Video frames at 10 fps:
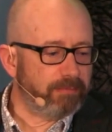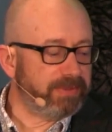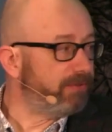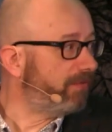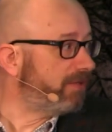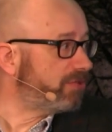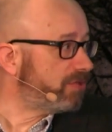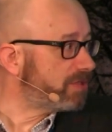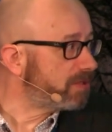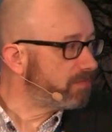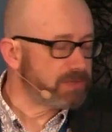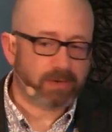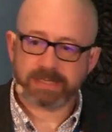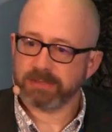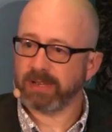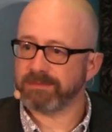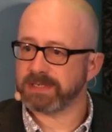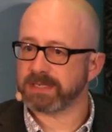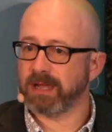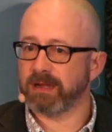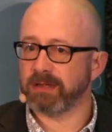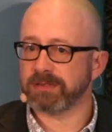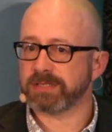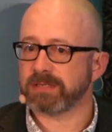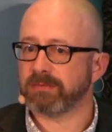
misadventures. So I still have the scars.